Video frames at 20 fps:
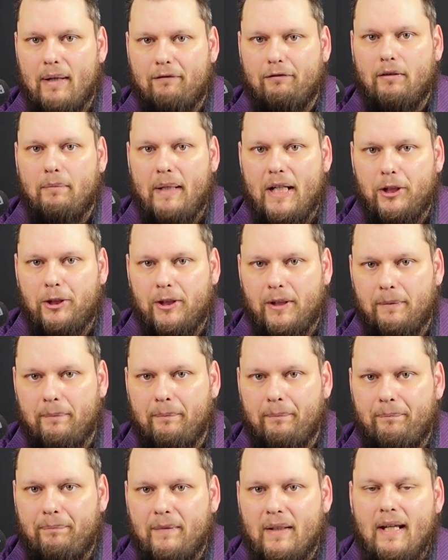Reformation.
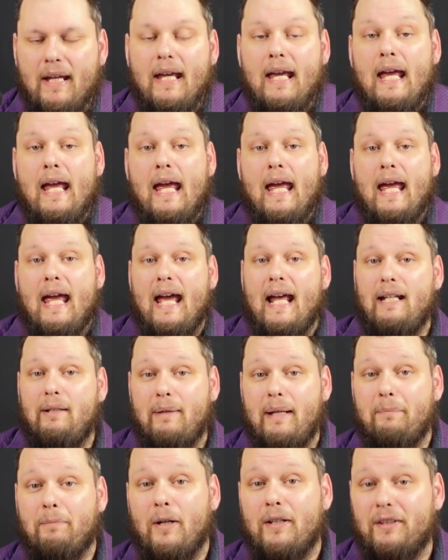
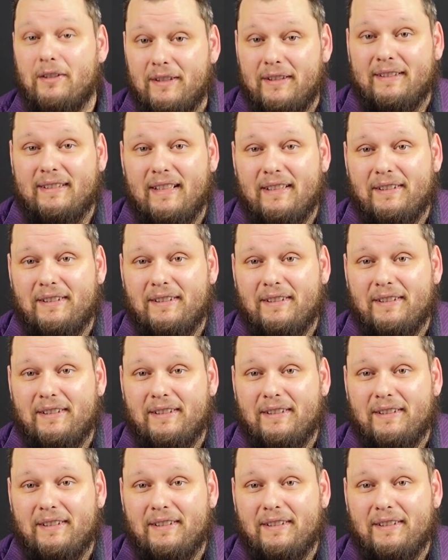Anyway, brothers and